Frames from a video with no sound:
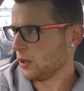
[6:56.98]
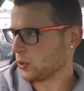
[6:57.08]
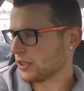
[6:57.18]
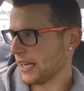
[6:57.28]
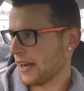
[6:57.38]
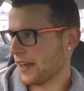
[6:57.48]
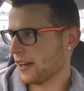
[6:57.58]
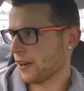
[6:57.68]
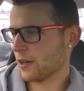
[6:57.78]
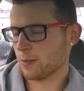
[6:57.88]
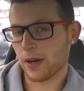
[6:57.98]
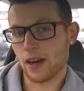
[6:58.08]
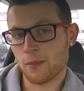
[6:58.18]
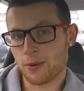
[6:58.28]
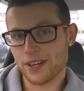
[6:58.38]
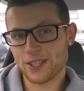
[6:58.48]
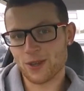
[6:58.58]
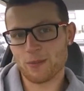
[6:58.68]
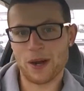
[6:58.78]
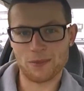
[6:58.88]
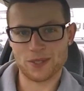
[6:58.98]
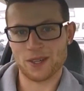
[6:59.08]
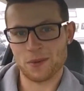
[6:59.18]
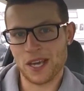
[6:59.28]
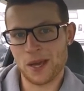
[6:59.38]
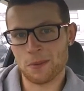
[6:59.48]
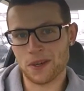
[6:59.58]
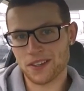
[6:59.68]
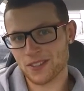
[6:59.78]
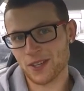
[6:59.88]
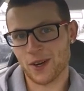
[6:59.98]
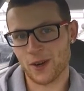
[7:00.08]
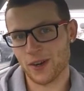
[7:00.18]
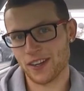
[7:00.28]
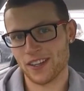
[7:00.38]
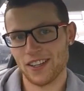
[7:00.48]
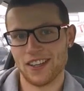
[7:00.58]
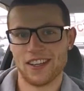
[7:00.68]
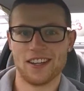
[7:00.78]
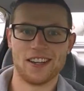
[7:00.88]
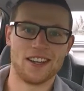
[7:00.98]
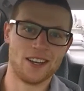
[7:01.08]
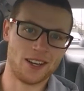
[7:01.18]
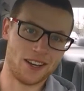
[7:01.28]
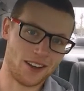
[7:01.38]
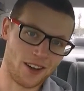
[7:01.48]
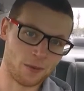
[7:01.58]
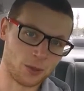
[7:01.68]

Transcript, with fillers: we'll see how that goes. But I'm pretty sure the pump's going to be epic. So I